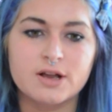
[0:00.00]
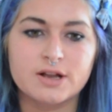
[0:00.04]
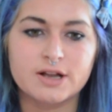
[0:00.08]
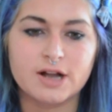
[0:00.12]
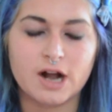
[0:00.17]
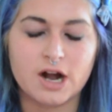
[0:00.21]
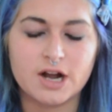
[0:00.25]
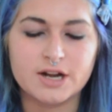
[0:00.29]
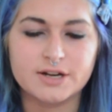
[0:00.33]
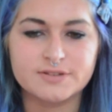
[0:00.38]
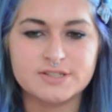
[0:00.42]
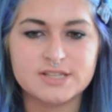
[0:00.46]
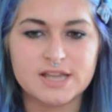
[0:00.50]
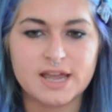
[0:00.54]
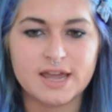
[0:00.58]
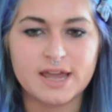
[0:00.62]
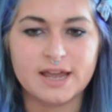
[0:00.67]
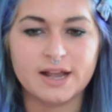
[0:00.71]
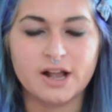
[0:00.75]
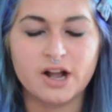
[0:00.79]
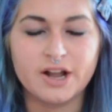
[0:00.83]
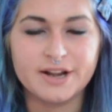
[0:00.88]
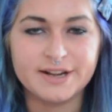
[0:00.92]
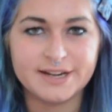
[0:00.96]
kind of
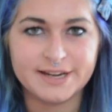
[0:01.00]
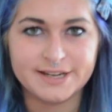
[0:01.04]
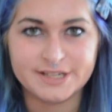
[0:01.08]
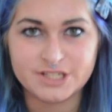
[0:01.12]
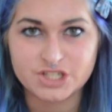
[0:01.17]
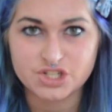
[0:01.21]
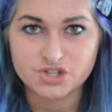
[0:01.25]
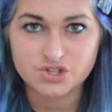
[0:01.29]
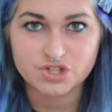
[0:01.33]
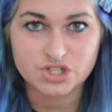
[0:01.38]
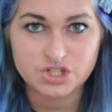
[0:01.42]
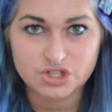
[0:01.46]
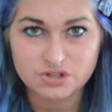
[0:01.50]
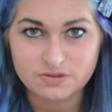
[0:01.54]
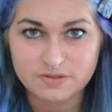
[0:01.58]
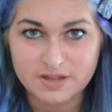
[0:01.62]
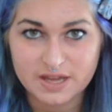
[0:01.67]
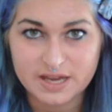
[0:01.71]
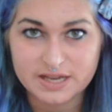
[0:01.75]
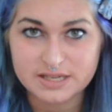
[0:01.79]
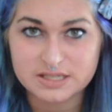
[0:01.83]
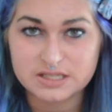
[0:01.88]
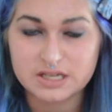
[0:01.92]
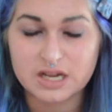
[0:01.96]
saying, I need you to do
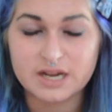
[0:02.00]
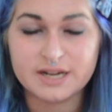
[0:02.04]
this,